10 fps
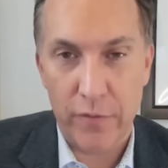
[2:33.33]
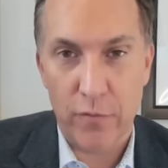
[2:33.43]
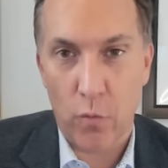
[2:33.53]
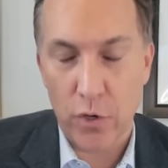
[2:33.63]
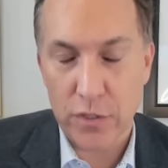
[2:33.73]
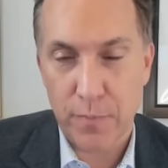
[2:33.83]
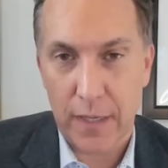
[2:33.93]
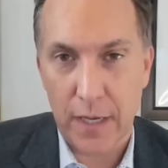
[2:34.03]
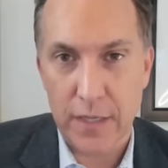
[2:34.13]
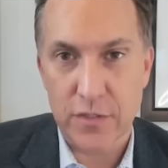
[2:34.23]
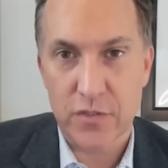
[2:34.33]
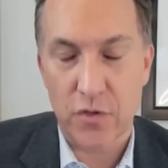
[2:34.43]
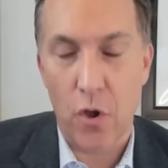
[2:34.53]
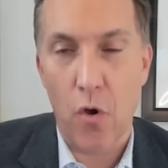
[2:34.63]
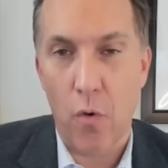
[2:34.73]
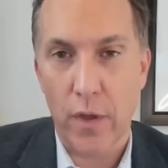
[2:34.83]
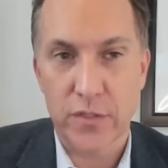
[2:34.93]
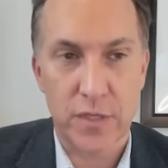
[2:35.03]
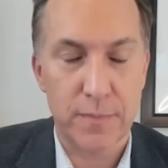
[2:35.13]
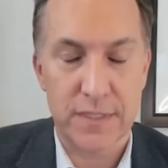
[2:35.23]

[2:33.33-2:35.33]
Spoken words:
even worse, because it